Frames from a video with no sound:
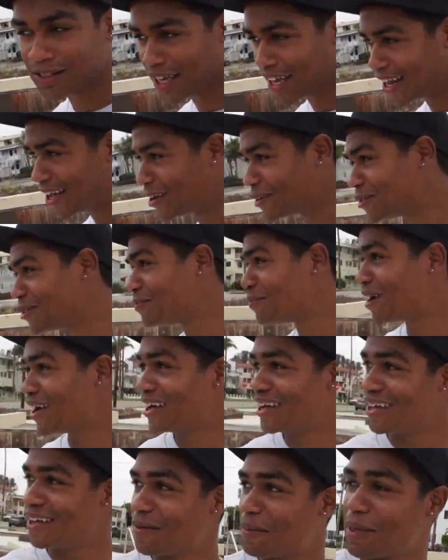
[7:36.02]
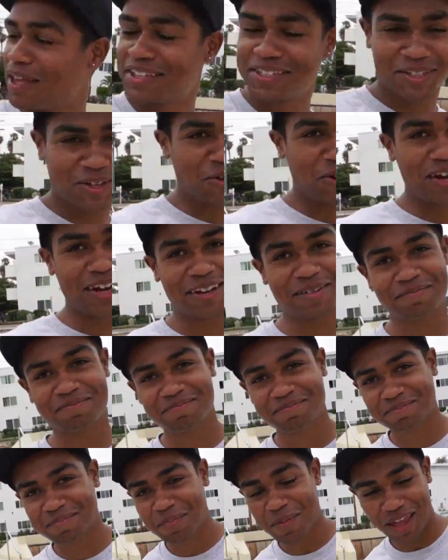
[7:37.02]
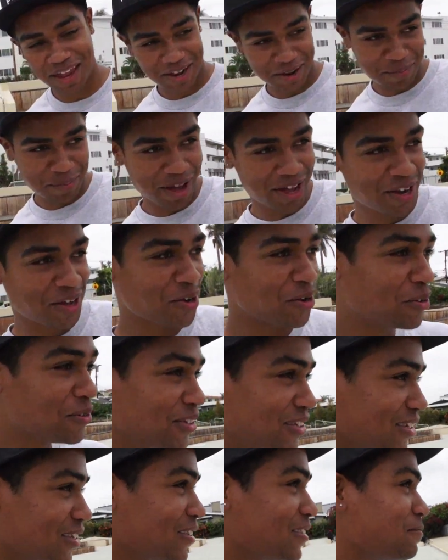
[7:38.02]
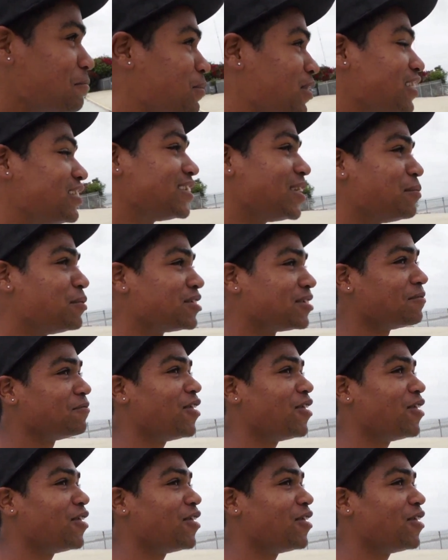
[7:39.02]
Shout out to my Instagram at Lamont Holt. Please give me some